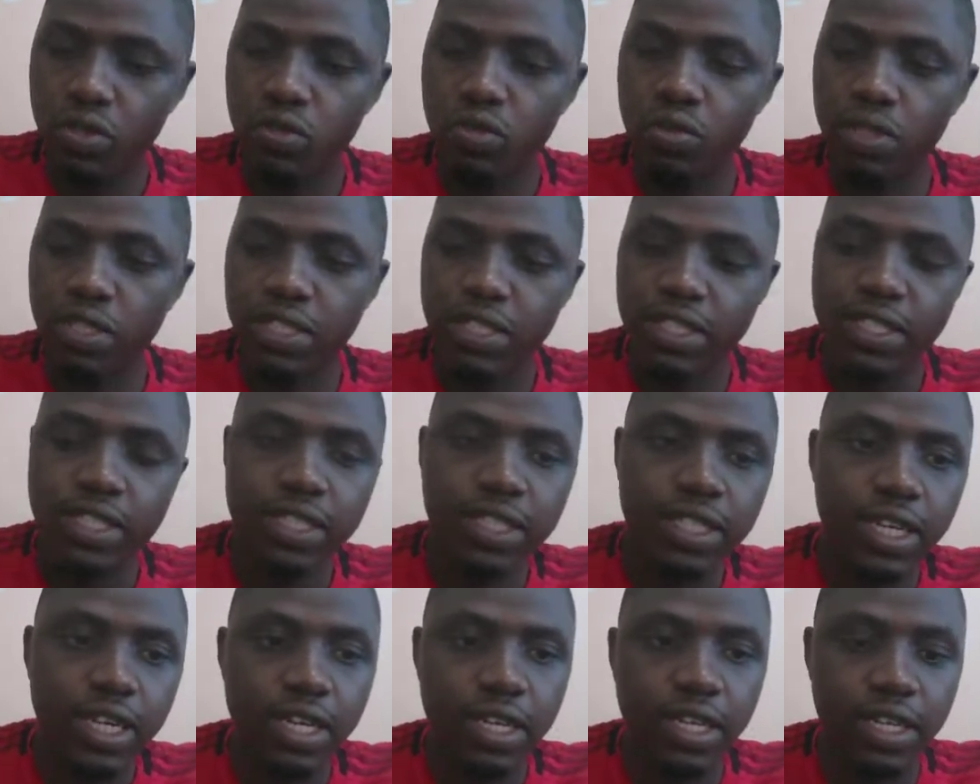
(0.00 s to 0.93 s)
to
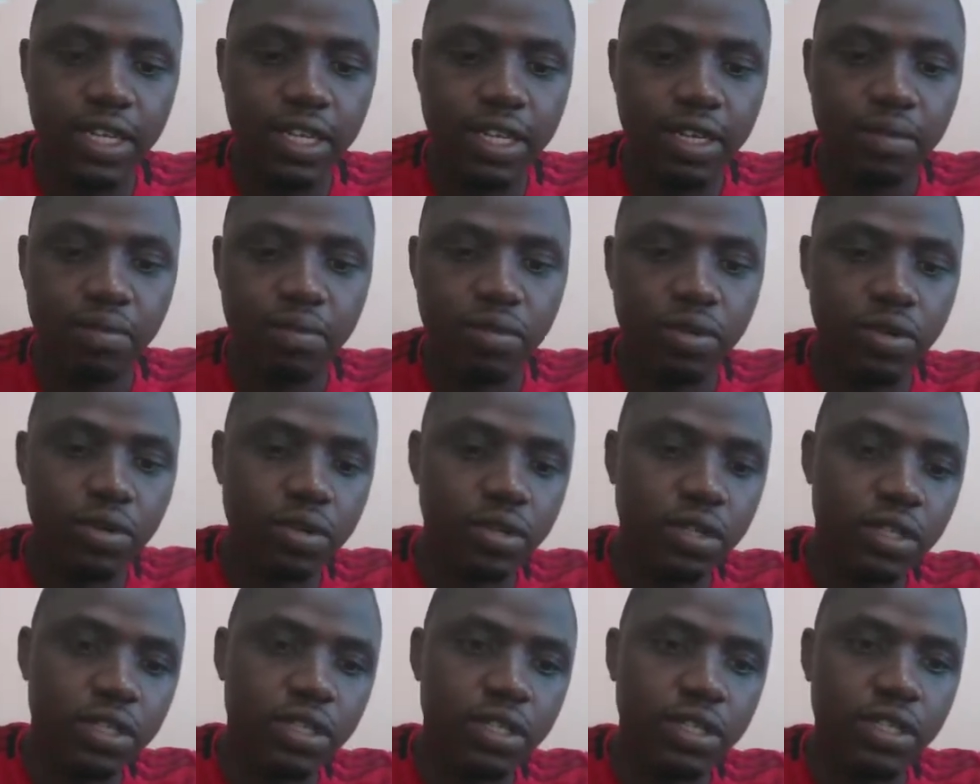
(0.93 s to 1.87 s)
register the
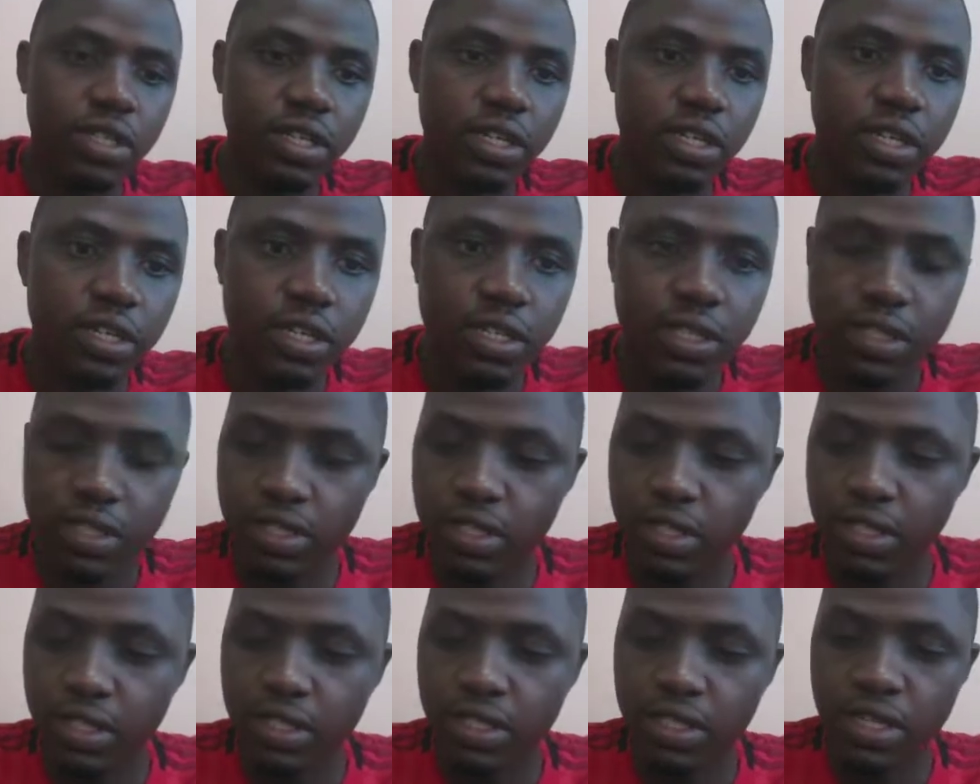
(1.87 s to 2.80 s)
employees. Then let's
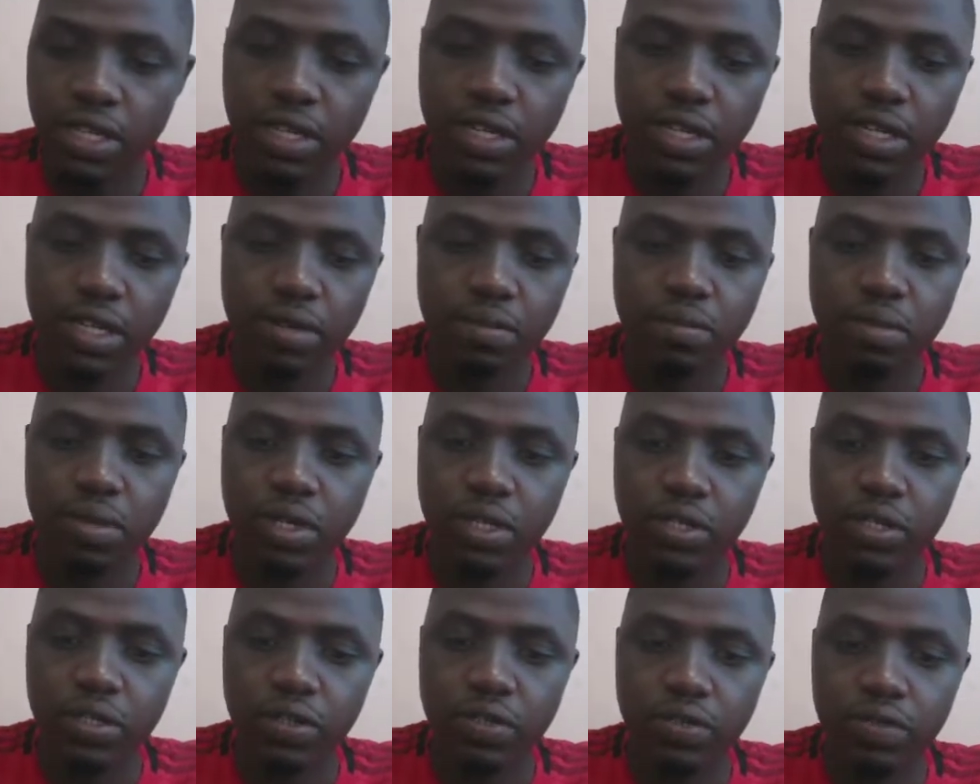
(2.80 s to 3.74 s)
return a
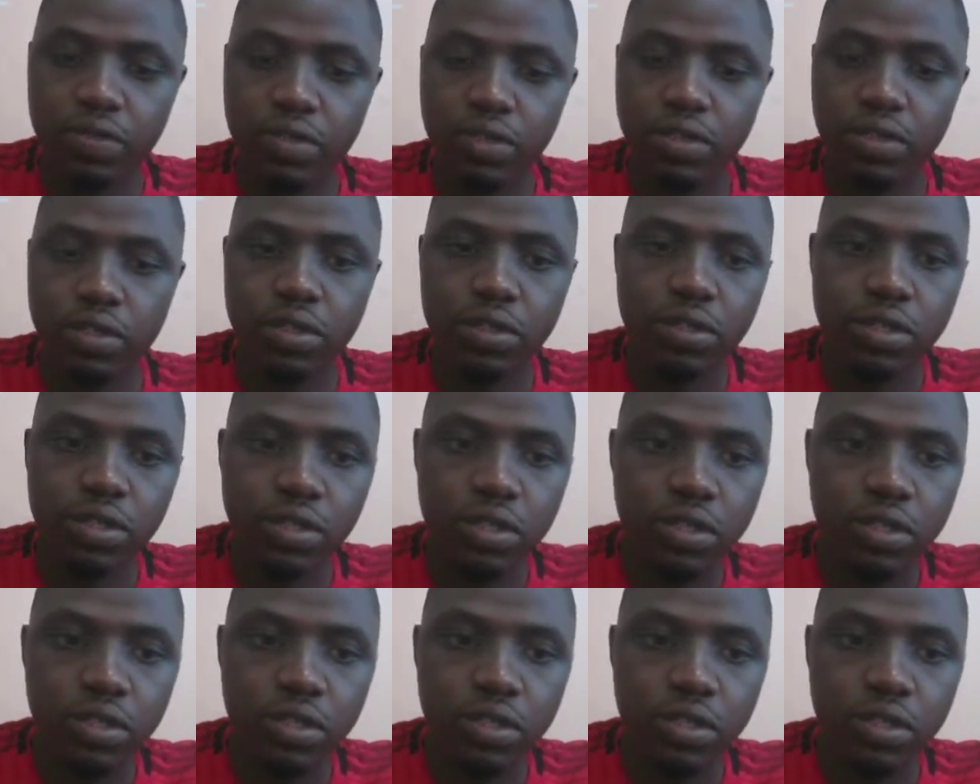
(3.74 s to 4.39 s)
partial view.